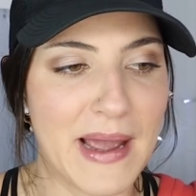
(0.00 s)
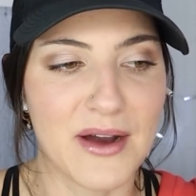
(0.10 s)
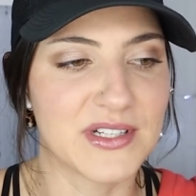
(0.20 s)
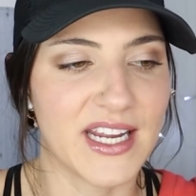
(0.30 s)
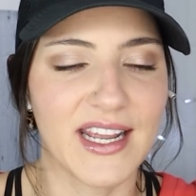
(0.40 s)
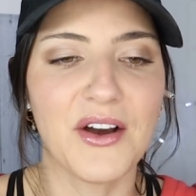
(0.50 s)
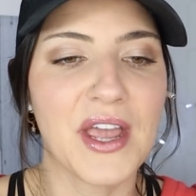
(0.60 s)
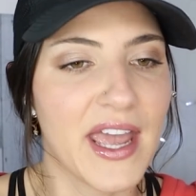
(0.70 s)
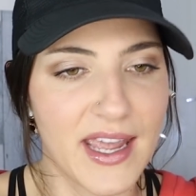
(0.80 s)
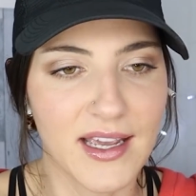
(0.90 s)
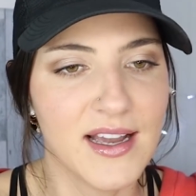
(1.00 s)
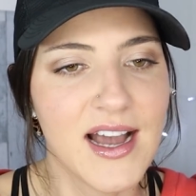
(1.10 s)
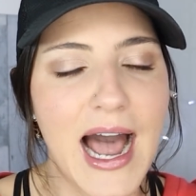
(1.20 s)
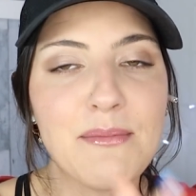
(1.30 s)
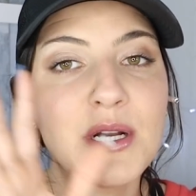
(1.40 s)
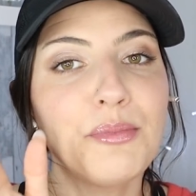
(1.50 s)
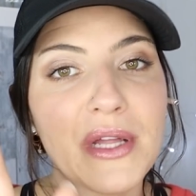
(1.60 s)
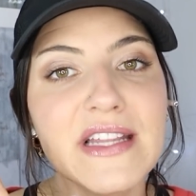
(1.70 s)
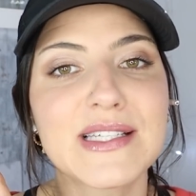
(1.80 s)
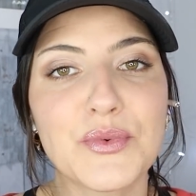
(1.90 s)
pounding. Okay, I'm gonna
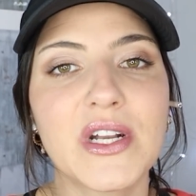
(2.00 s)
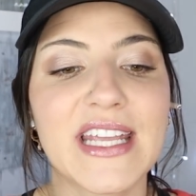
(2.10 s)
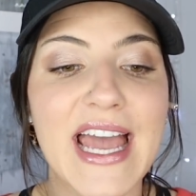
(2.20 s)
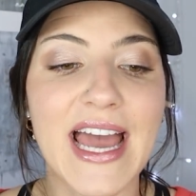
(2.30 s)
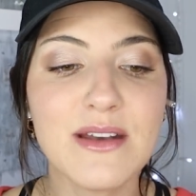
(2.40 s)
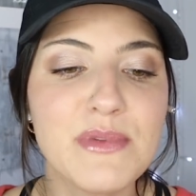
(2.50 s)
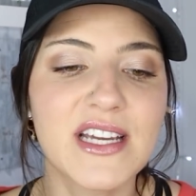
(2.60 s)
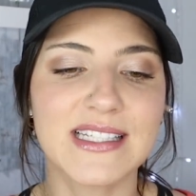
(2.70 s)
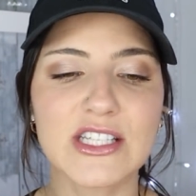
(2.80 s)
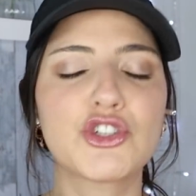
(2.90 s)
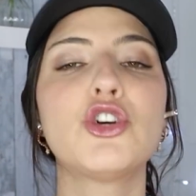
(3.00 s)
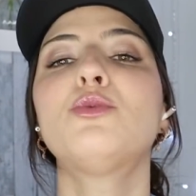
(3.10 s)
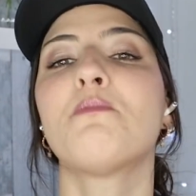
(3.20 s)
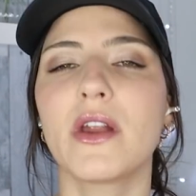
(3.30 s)
play this one again because the two